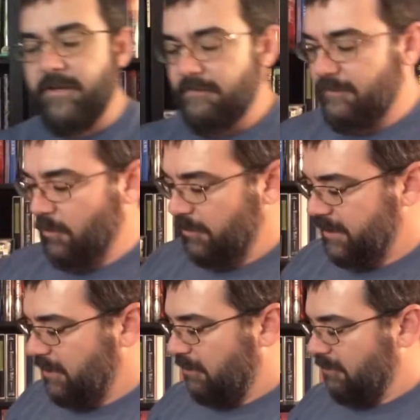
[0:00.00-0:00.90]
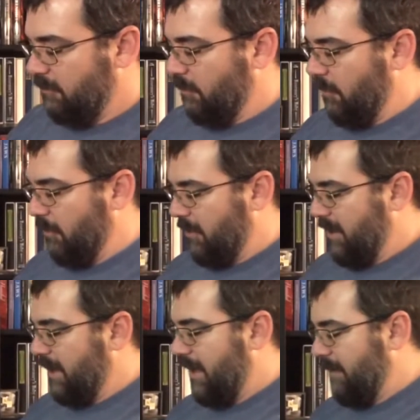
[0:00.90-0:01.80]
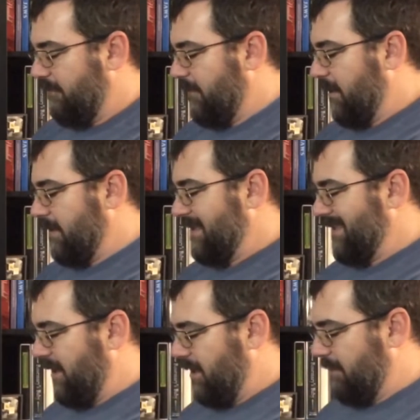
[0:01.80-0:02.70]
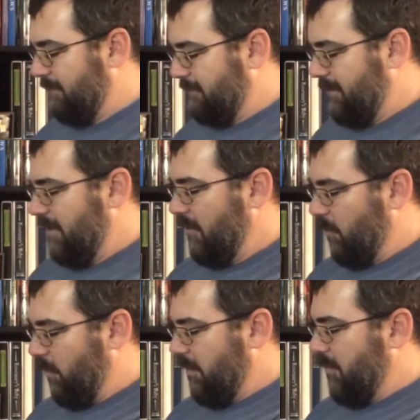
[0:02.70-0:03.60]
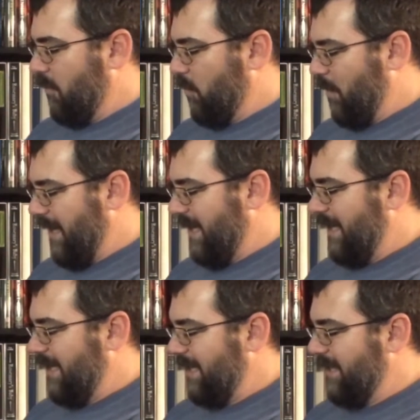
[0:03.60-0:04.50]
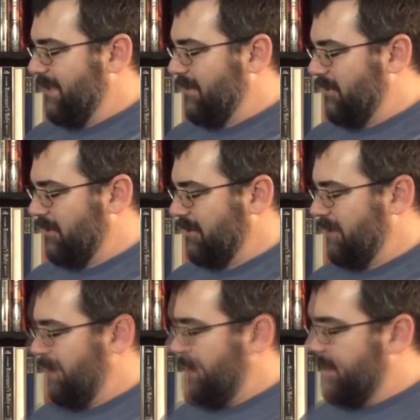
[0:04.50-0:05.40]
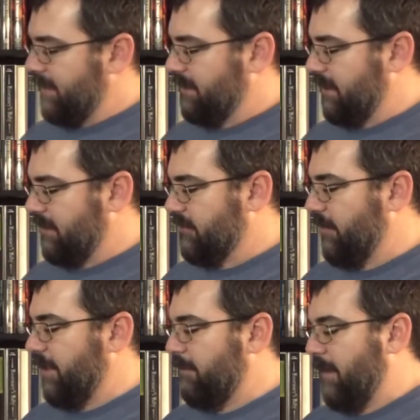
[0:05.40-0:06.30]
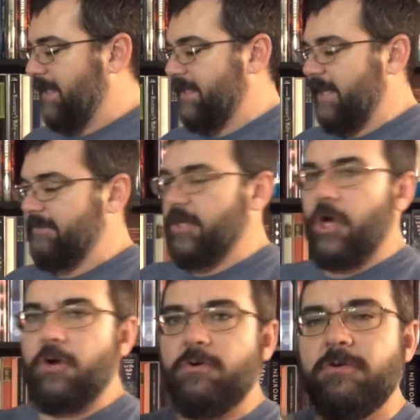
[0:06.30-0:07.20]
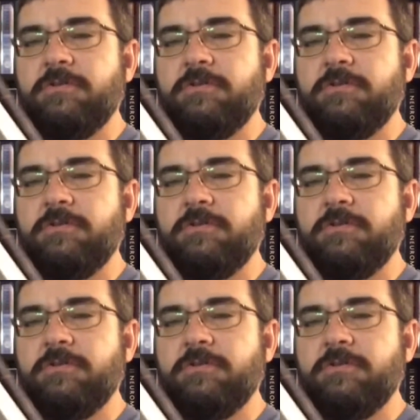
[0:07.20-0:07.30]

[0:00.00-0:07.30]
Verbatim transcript: for the artwork. I fell in love with the way it looked. It is illustrated by David Ho,